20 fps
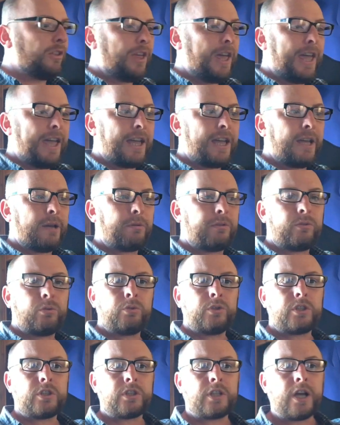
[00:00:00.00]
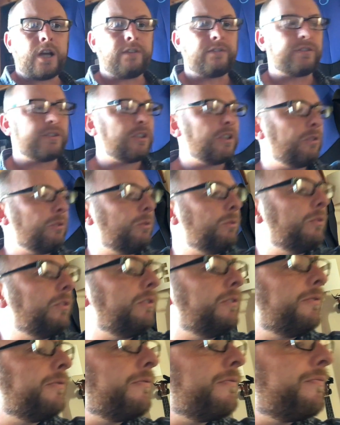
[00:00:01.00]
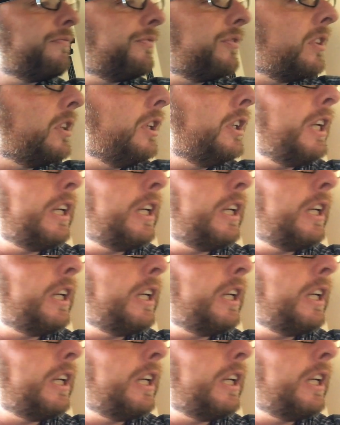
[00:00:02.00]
there with all this stuff. So the